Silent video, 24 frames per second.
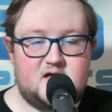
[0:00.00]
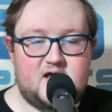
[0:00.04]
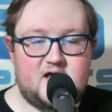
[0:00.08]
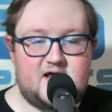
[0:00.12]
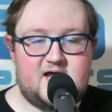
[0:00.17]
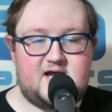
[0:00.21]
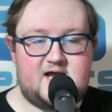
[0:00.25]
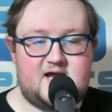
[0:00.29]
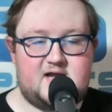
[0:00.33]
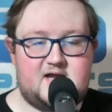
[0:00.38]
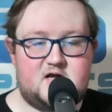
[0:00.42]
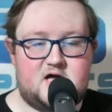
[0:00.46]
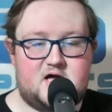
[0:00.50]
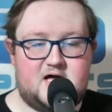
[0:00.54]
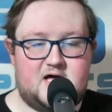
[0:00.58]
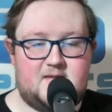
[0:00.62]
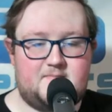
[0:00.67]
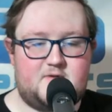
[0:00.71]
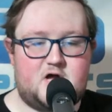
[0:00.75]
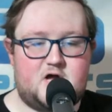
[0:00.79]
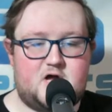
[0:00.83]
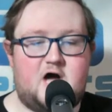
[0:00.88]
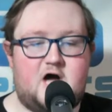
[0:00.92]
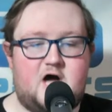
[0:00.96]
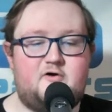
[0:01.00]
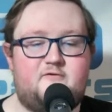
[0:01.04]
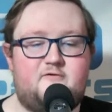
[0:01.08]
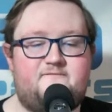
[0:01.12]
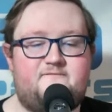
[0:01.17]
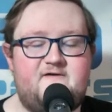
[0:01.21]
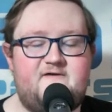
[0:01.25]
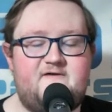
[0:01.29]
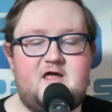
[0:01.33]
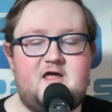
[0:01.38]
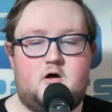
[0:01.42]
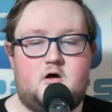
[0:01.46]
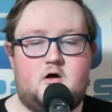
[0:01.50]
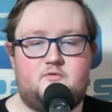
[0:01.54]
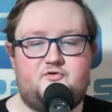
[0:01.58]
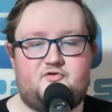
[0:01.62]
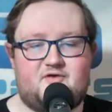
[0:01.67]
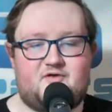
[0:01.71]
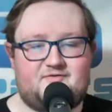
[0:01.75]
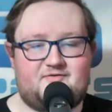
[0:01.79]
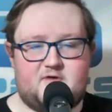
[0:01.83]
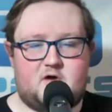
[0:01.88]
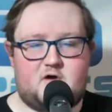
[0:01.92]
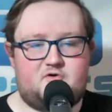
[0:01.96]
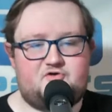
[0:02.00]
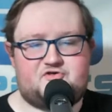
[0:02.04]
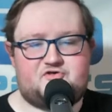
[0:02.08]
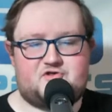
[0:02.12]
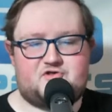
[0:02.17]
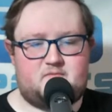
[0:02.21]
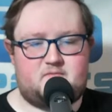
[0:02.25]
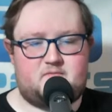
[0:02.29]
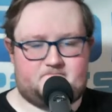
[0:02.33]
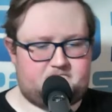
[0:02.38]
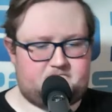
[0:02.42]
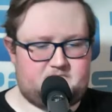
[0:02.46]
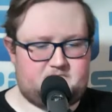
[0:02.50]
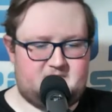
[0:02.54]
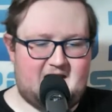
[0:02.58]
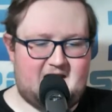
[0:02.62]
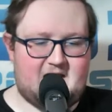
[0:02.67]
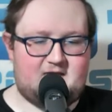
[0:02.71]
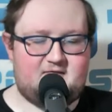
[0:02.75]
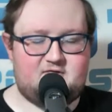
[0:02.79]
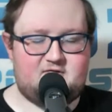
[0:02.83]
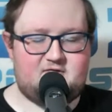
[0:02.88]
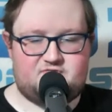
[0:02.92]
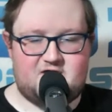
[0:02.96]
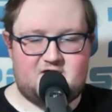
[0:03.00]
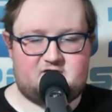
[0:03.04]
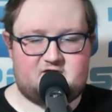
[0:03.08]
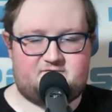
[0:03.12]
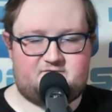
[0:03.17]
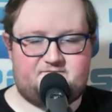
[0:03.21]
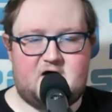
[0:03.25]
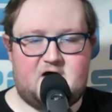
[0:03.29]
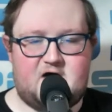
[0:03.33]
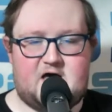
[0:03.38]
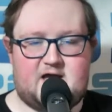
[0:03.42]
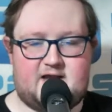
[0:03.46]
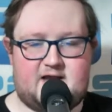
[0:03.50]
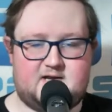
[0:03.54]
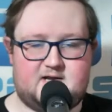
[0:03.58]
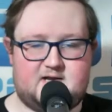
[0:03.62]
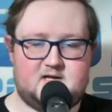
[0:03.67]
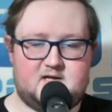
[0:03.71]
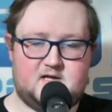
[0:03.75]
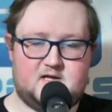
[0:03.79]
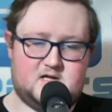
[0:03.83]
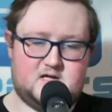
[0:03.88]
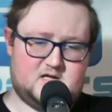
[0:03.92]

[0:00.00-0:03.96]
and Connor Fields. Like those, yeah, that's fine.